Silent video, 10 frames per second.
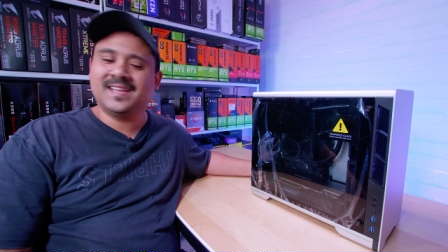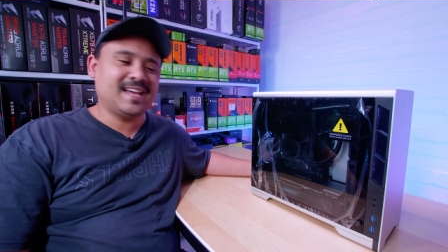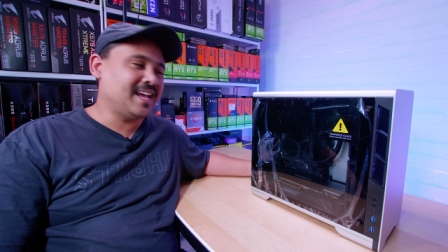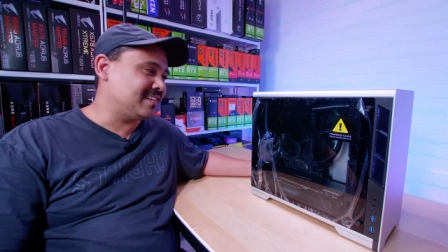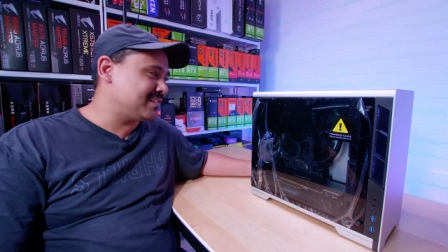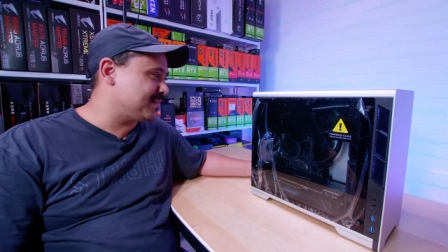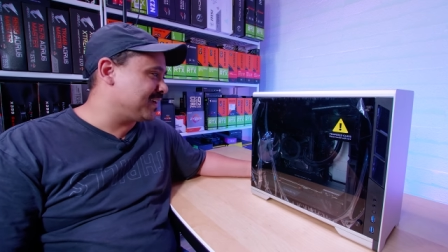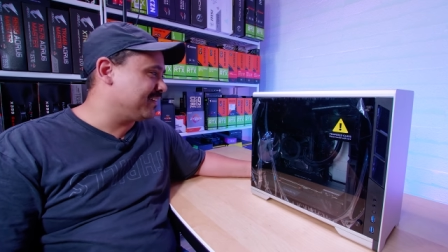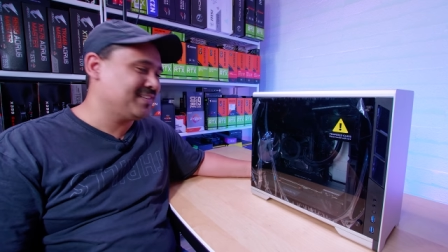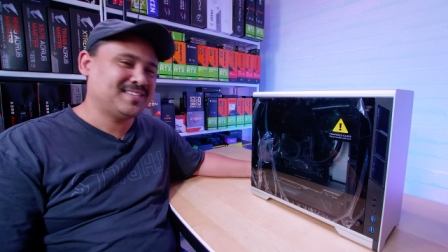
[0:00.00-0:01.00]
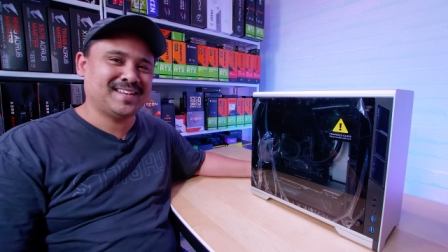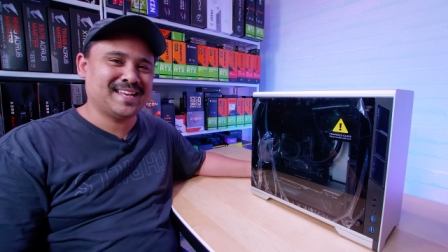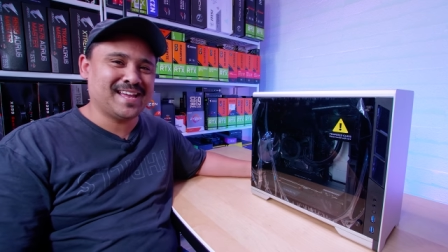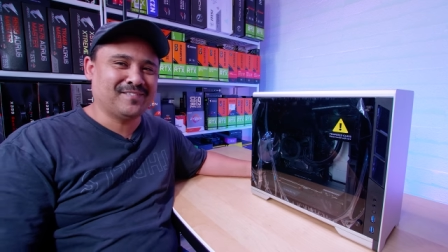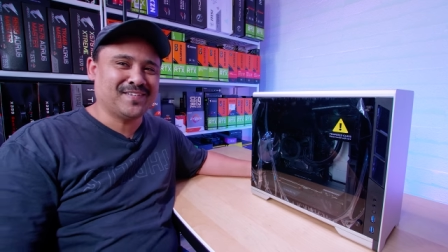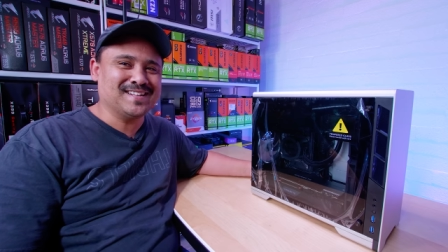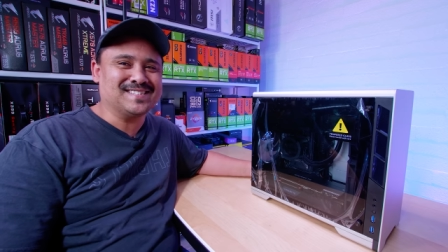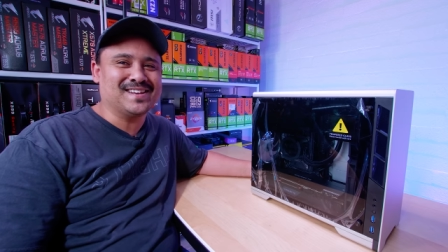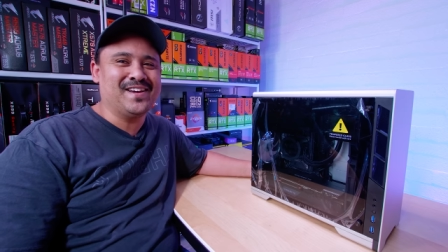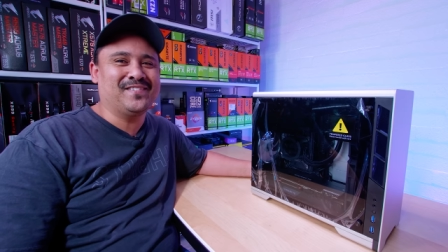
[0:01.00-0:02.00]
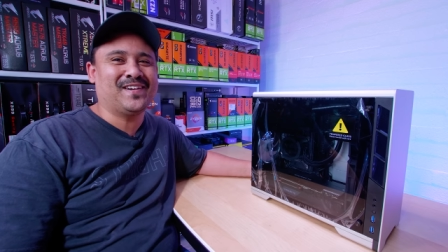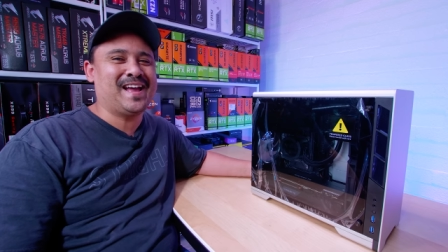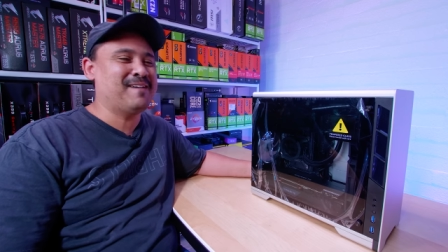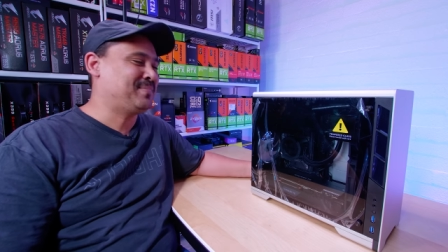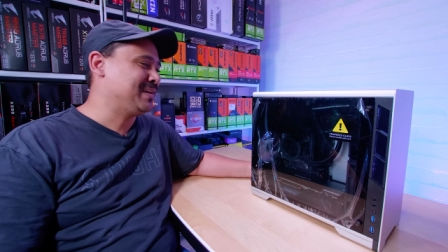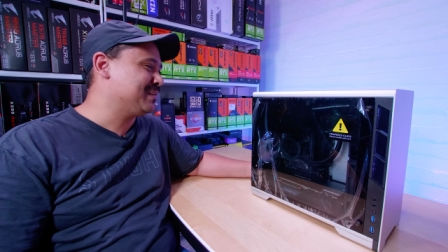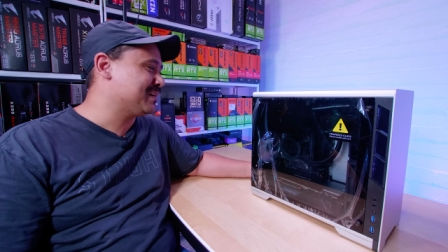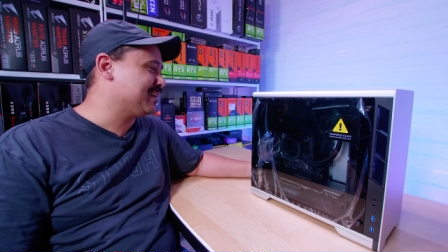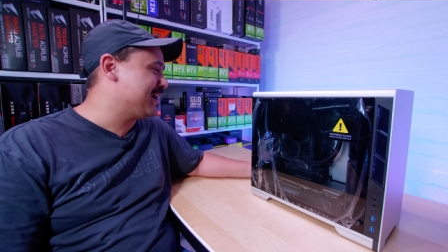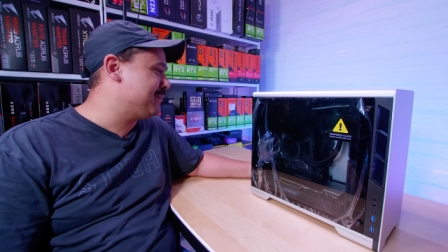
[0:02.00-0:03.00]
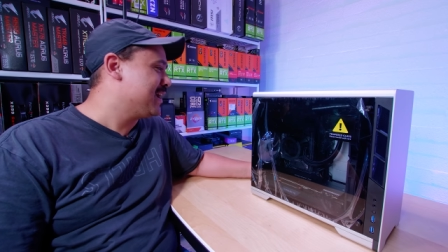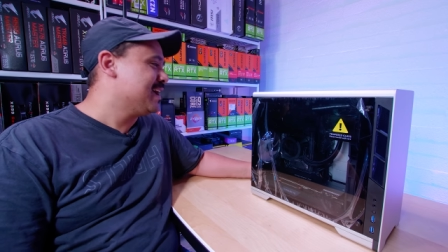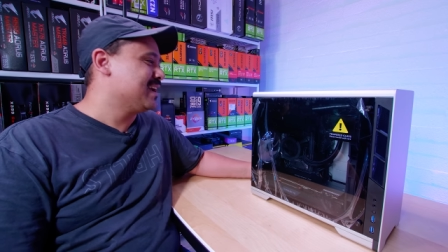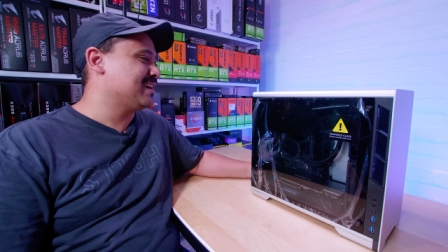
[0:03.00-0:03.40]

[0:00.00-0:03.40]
Yes, we are visiting our friends over at Peel Corp.